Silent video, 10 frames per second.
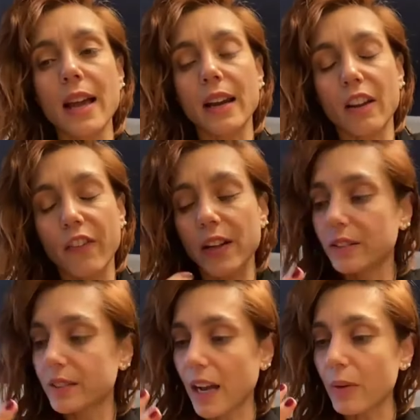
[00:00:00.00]
and I
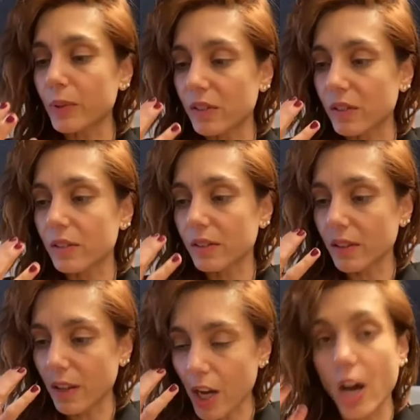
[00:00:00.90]
felt I was
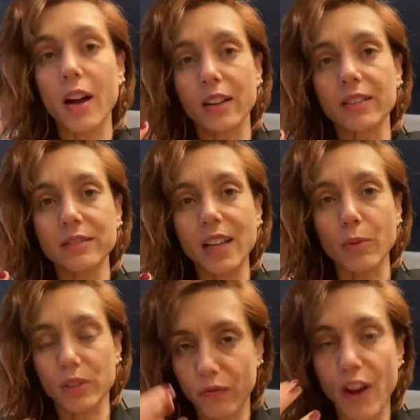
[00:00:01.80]
her. I
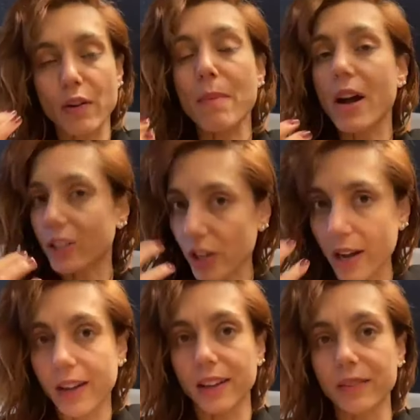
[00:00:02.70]
was very much
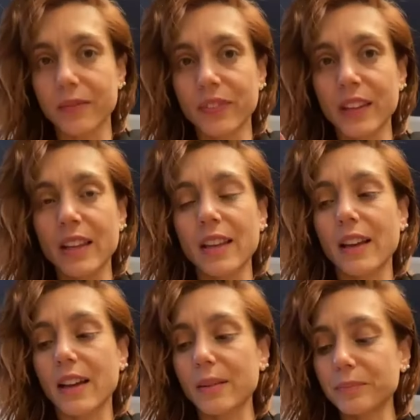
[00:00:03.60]
her.
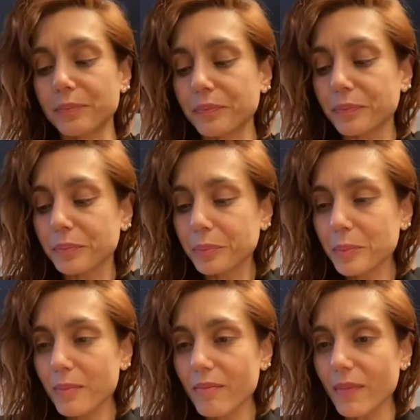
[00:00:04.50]
Um,
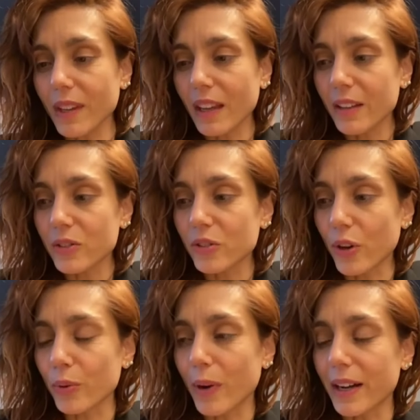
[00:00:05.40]

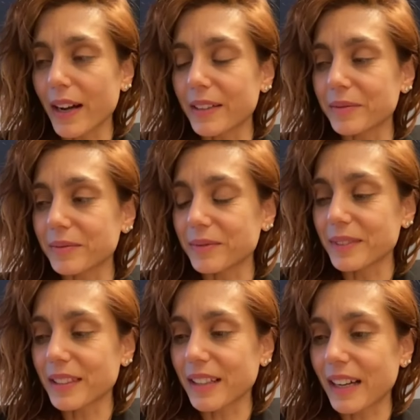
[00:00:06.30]
so I, I,
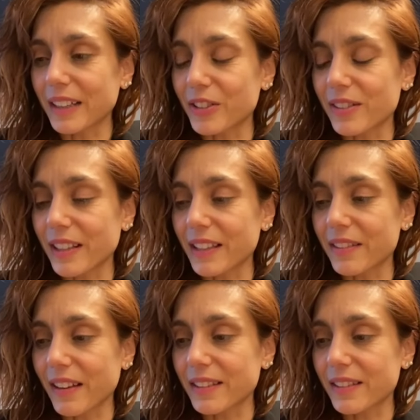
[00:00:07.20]
I, just think
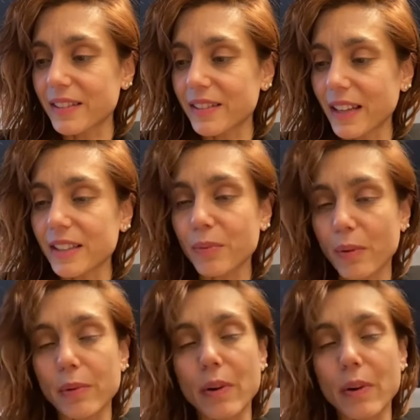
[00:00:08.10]
that's that's probably